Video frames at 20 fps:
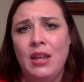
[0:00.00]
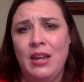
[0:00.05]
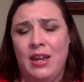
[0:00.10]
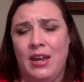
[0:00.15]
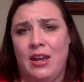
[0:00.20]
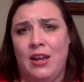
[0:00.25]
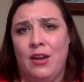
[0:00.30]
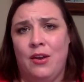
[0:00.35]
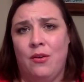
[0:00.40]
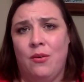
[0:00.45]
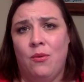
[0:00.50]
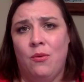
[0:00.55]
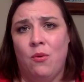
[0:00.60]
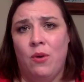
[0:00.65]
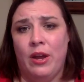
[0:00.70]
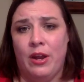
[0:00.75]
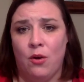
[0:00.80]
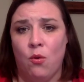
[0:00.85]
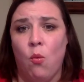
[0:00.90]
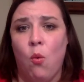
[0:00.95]
in
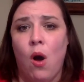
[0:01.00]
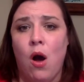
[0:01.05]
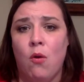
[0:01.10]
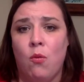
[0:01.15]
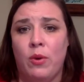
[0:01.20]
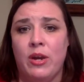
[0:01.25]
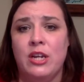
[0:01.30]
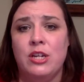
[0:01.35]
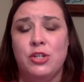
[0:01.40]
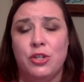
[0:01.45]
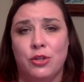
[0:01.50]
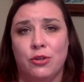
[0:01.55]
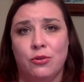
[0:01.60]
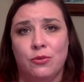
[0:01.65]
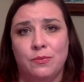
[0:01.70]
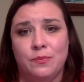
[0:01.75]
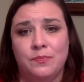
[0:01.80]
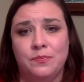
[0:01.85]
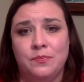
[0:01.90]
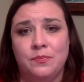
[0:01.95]
what we
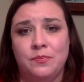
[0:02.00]
do.